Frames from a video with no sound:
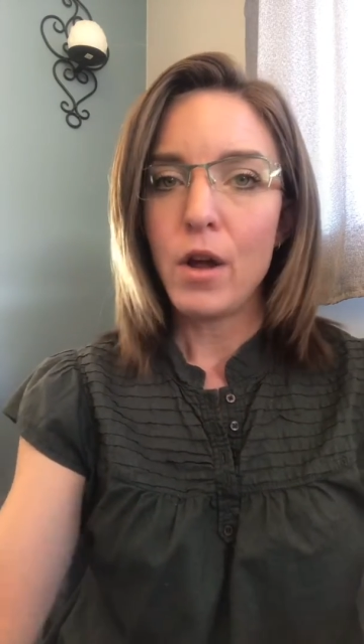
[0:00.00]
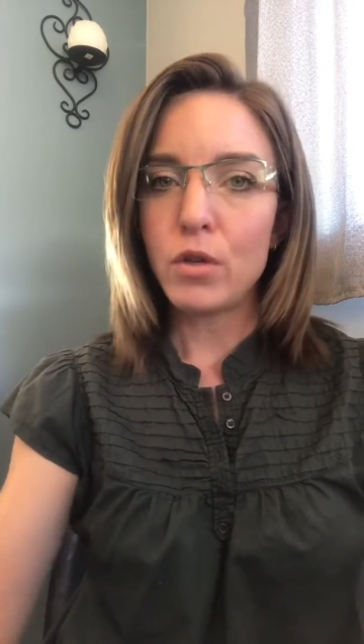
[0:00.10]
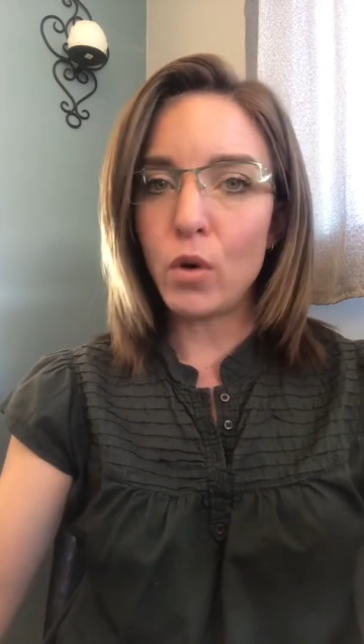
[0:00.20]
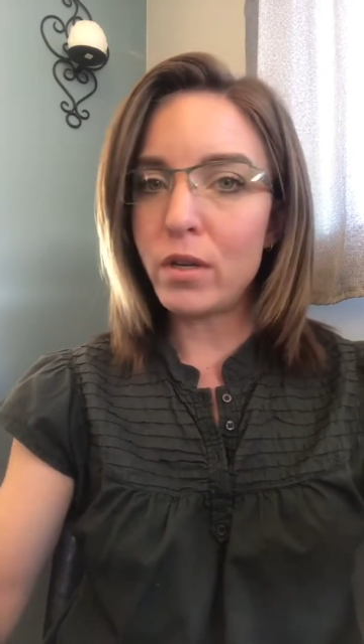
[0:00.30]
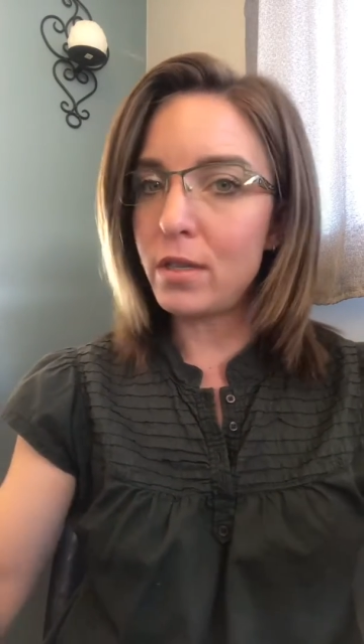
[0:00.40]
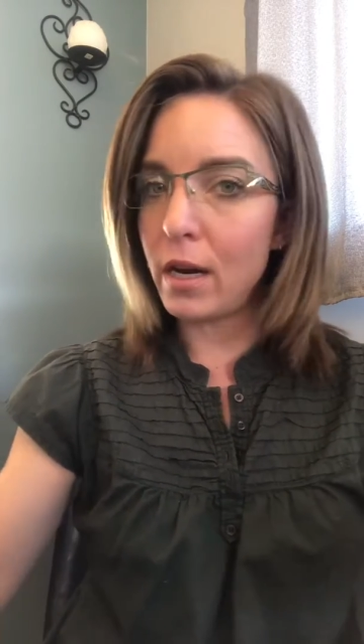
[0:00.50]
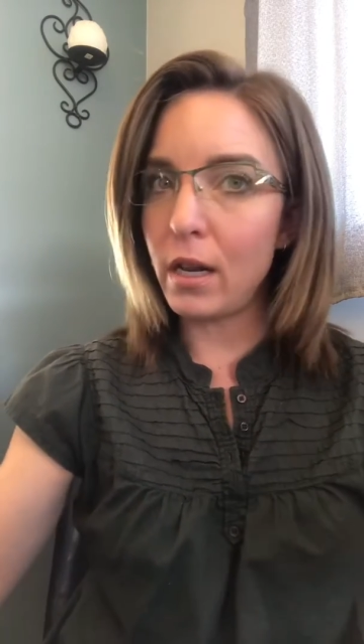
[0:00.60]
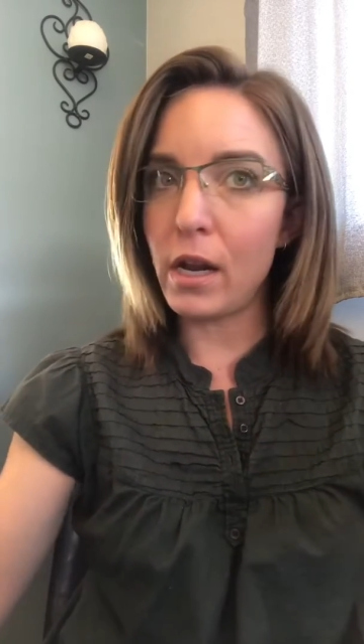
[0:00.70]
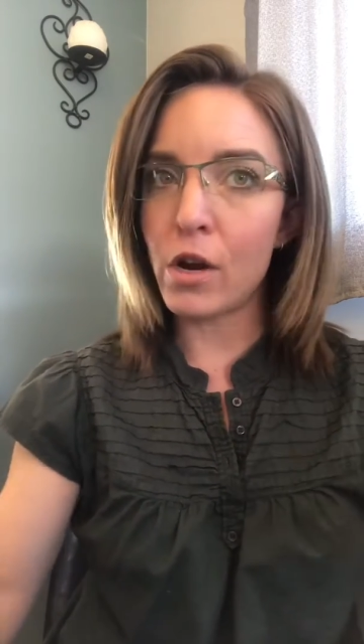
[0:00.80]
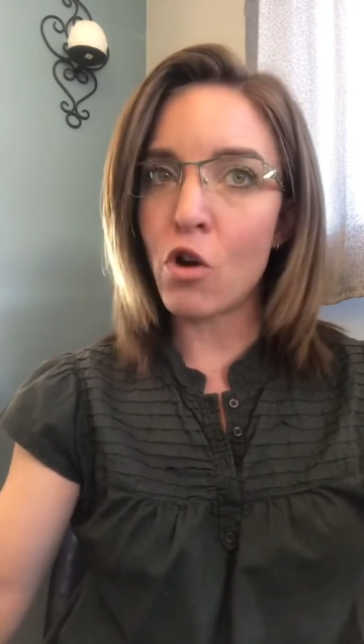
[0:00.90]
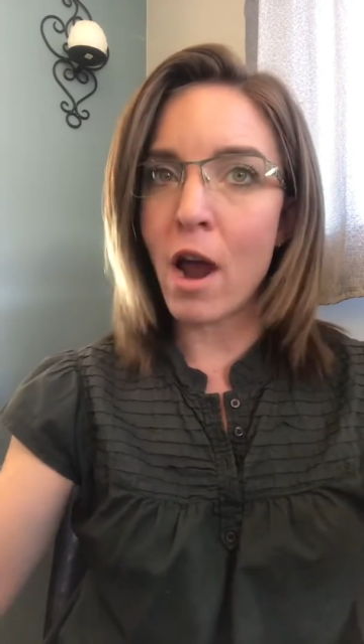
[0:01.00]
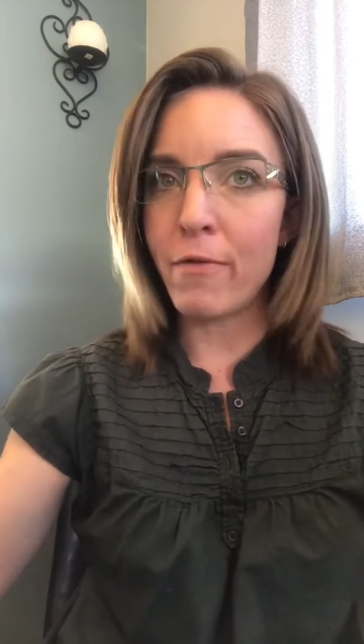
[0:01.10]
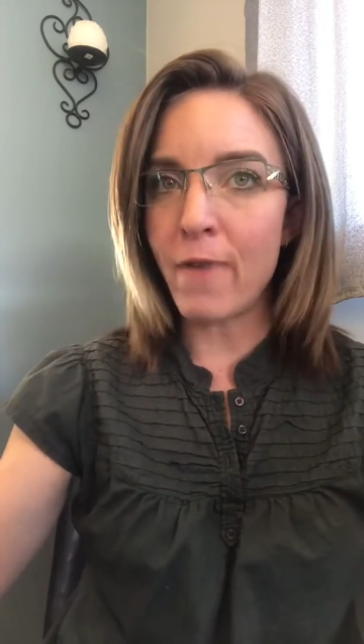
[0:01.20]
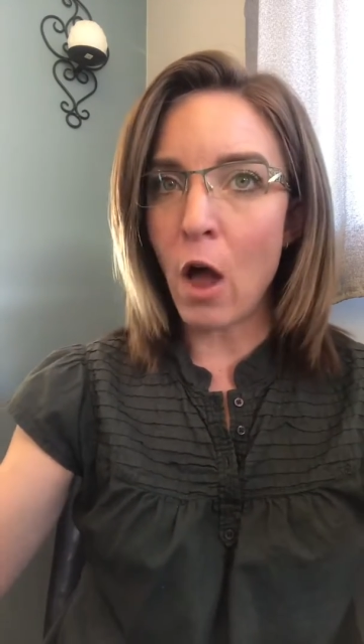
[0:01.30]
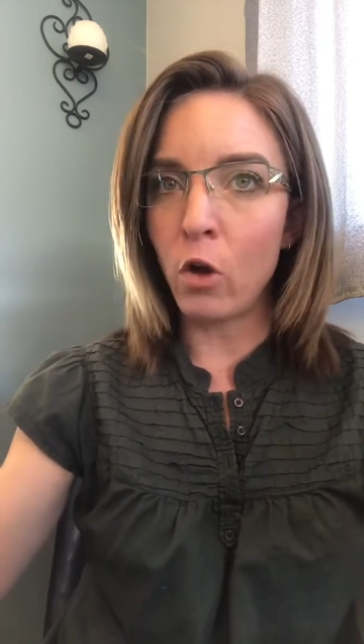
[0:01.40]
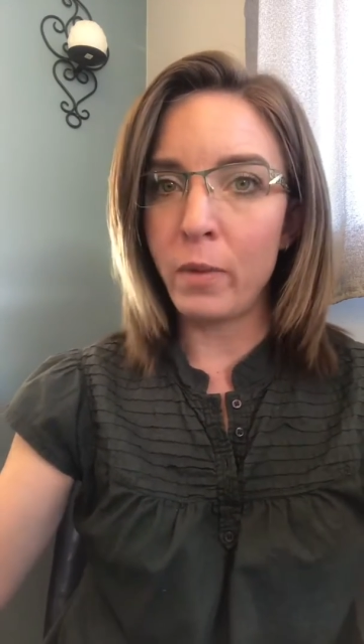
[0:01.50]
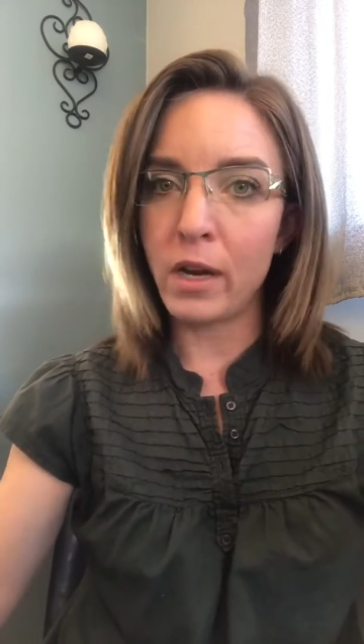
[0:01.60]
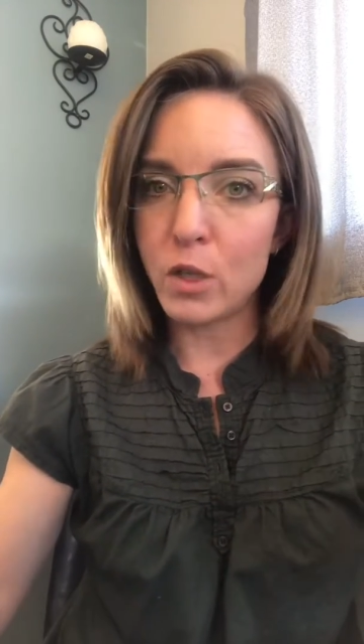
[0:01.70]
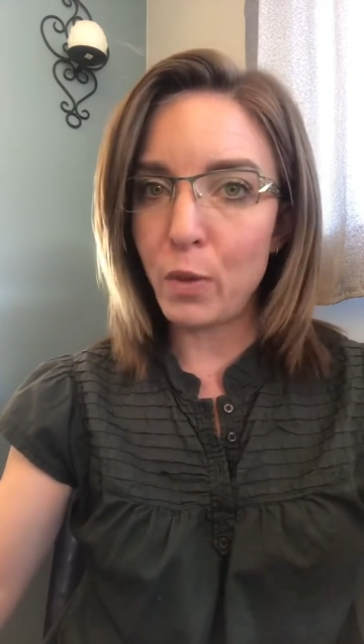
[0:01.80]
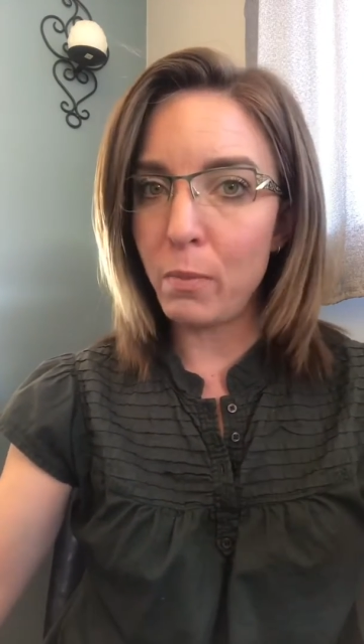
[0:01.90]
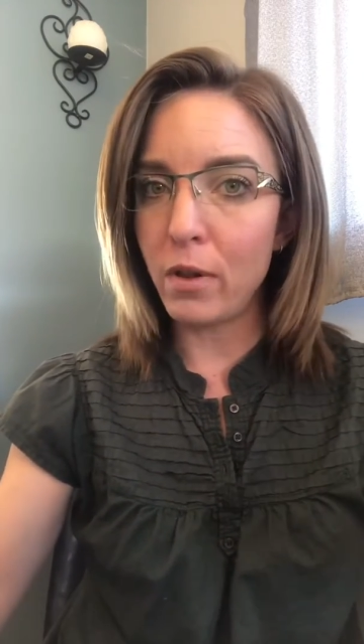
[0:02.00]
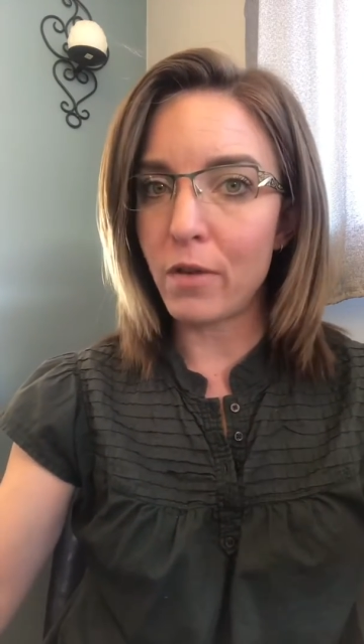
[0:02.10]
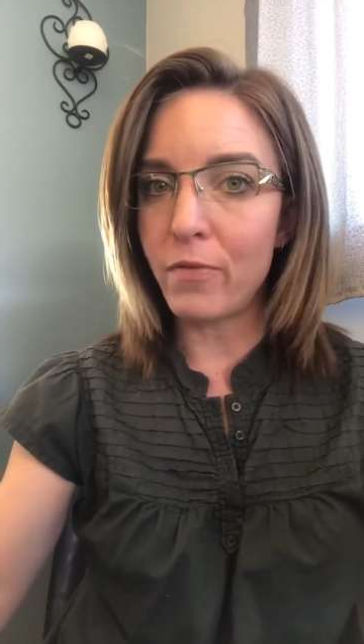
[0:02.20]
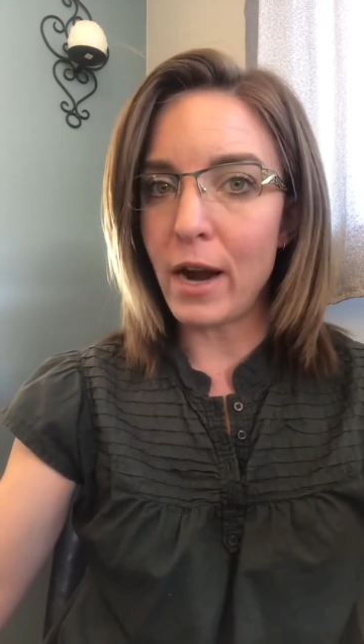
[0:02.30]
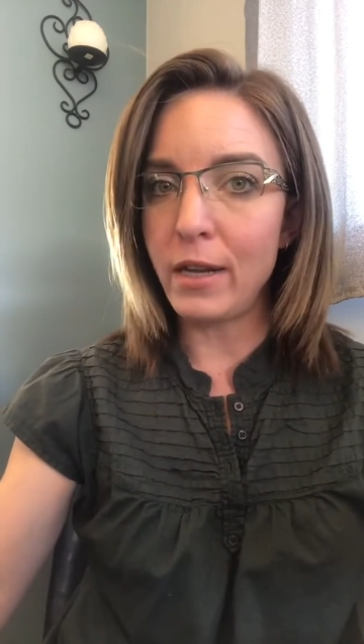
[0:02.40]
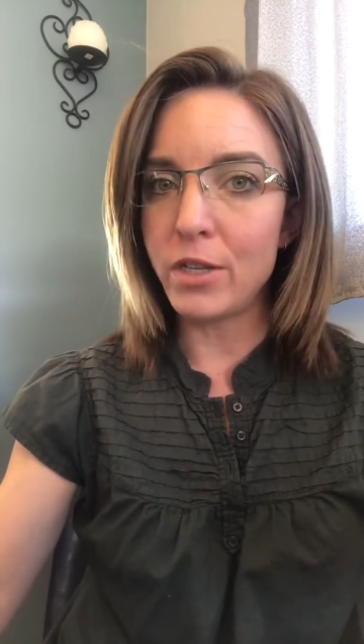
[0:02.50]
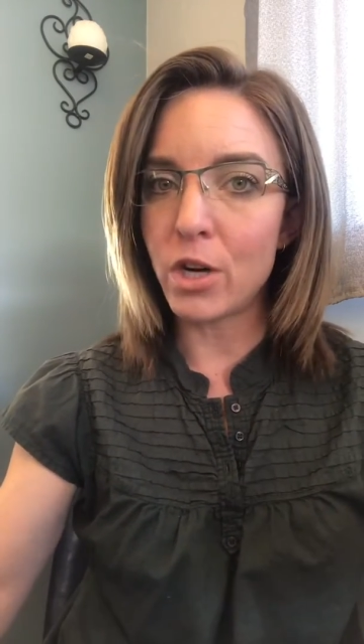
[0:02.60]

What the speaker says: So to suddenly cry foul because people are finally